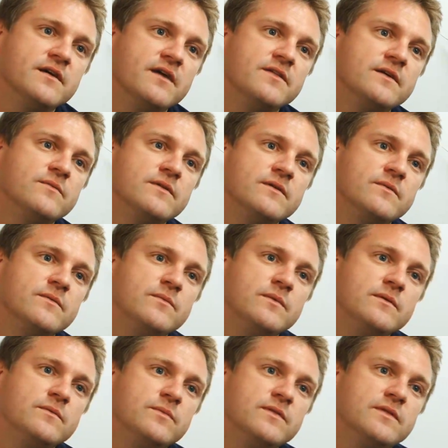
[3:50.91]
I think
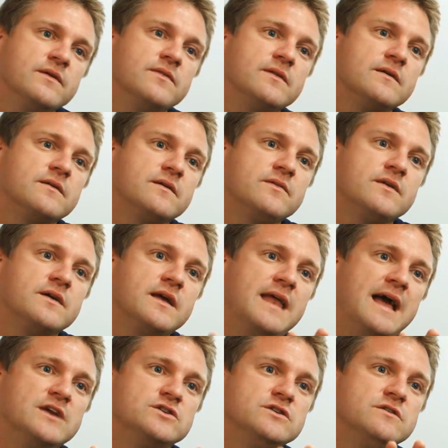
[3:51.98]
with the
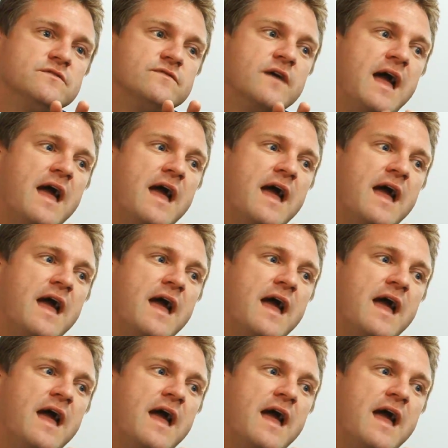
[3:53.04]
connection of